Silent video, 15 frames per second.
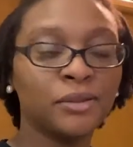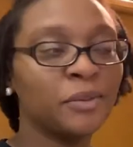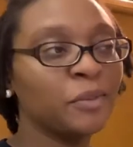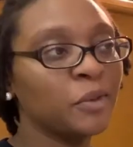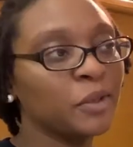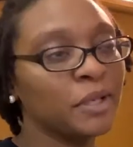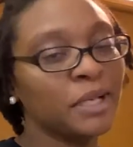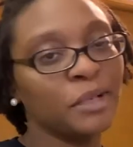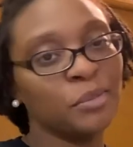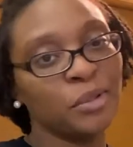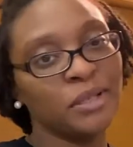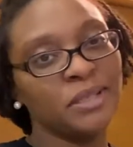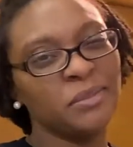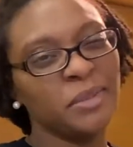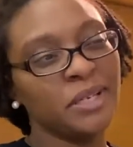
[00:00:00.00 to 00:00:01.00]
so I'm learning how to
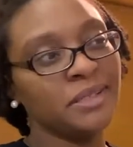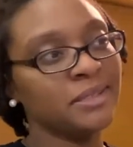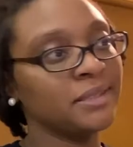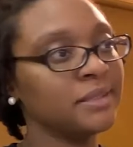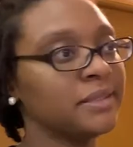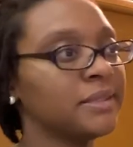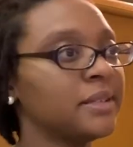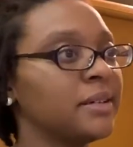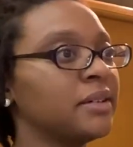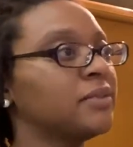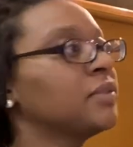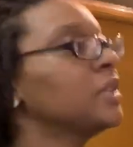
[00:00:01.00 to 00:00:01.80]
play the bass and stuff.